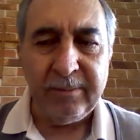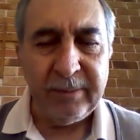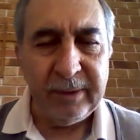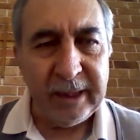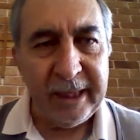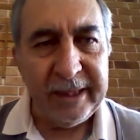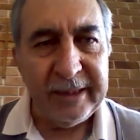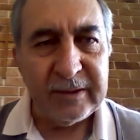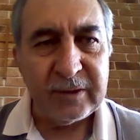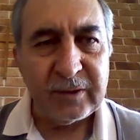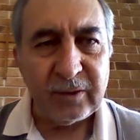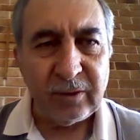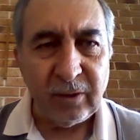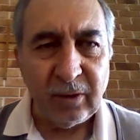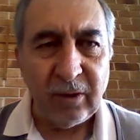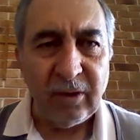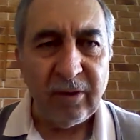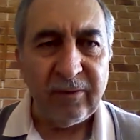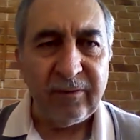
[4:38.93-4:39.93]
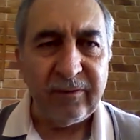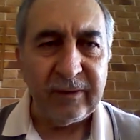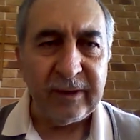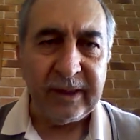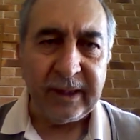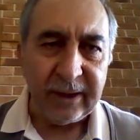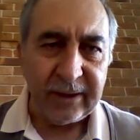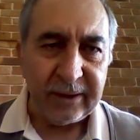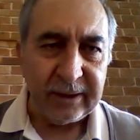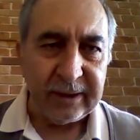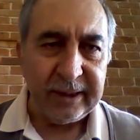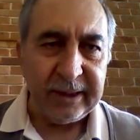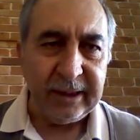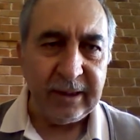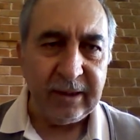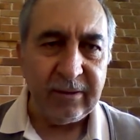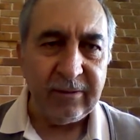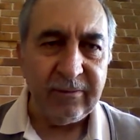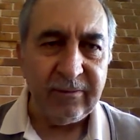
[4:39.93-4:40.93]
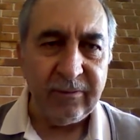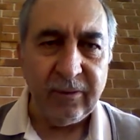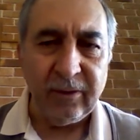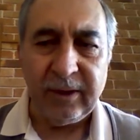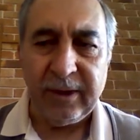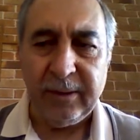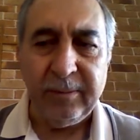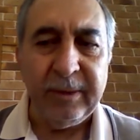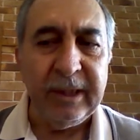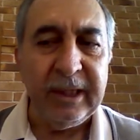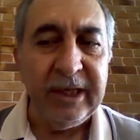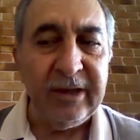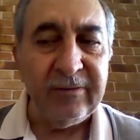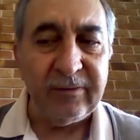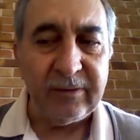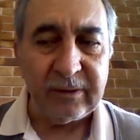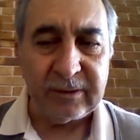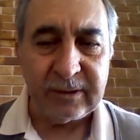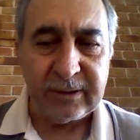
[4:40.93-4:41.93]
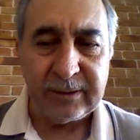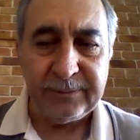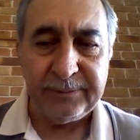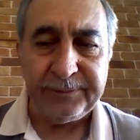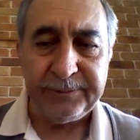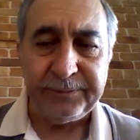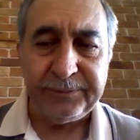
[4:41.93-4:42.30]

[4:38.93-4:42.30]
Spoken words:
place of gathering for the believers.